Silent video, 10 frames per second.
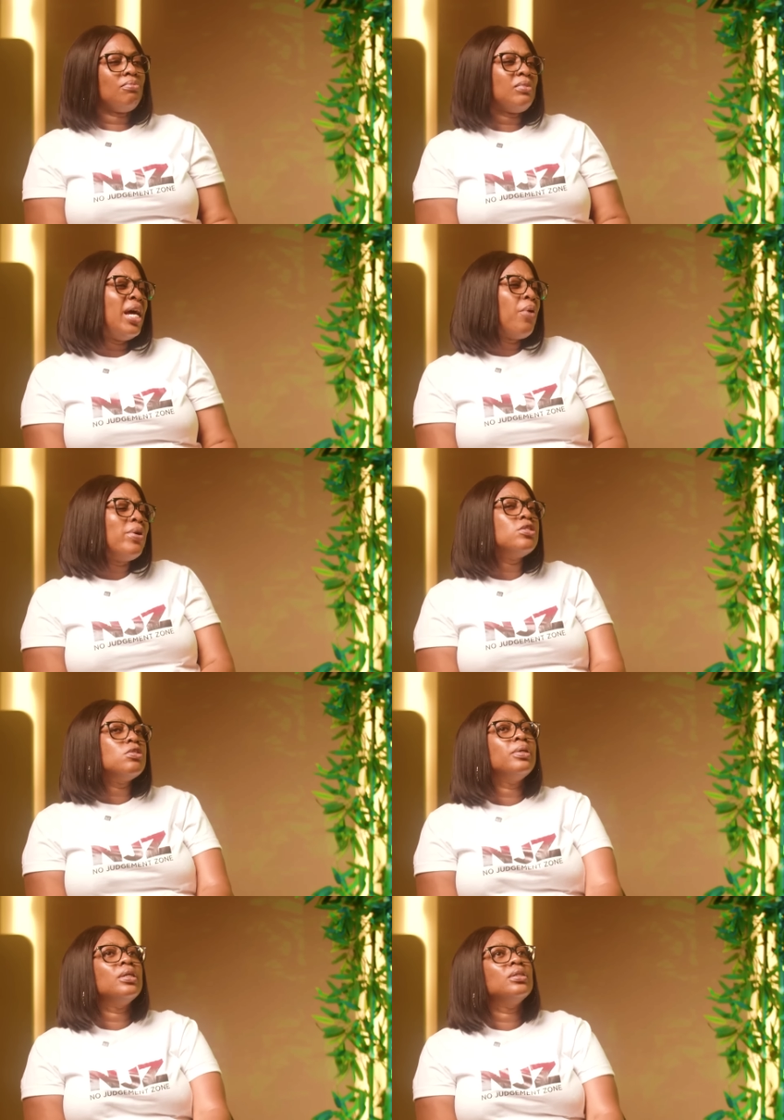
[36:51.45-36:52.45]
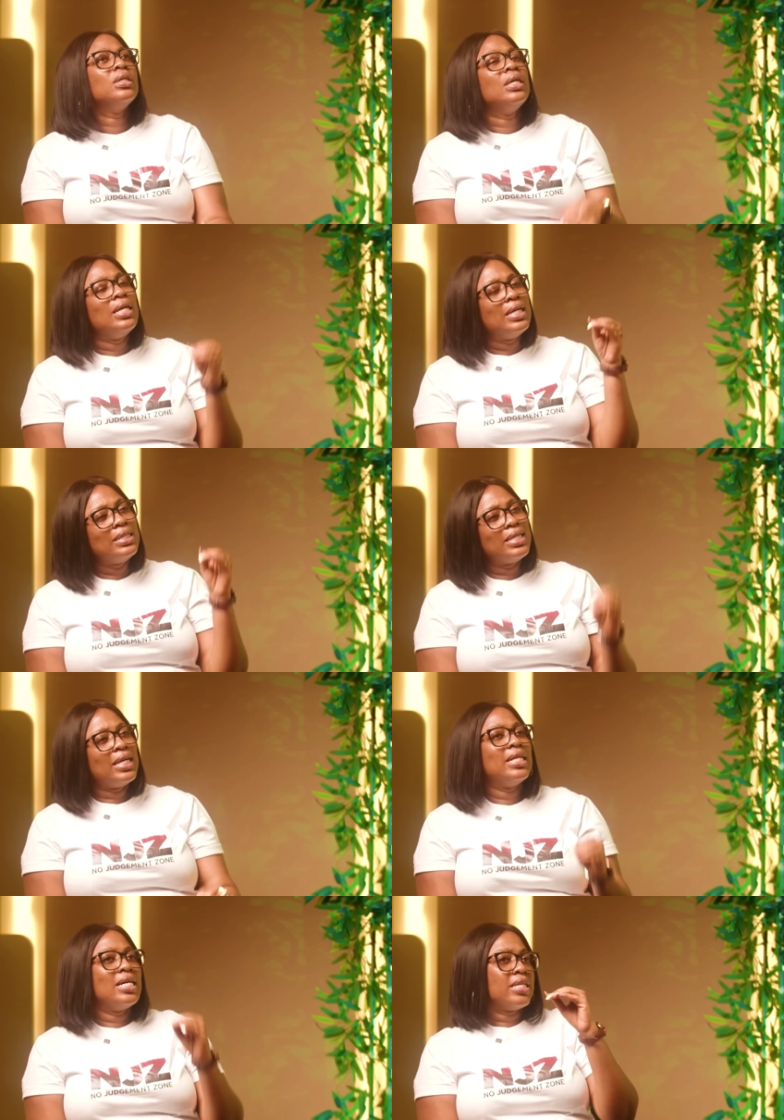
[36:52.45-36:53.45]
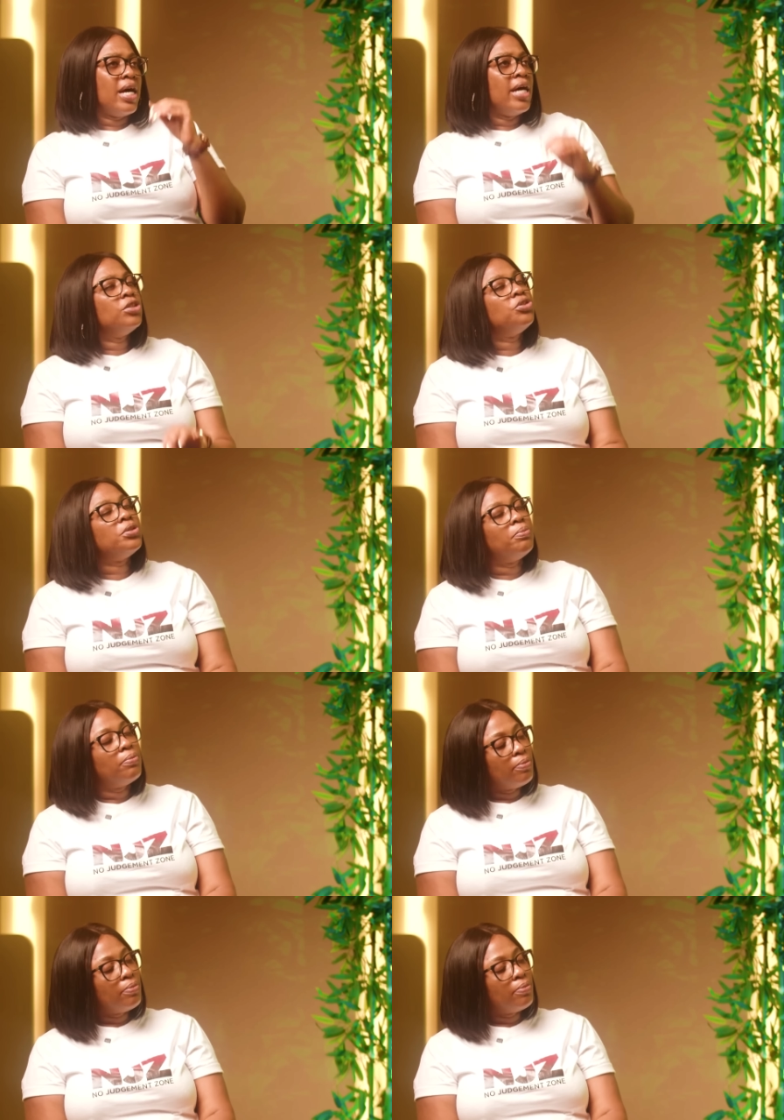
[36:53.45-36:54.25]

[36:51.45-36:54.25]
And I went to bed. That night I had a dream.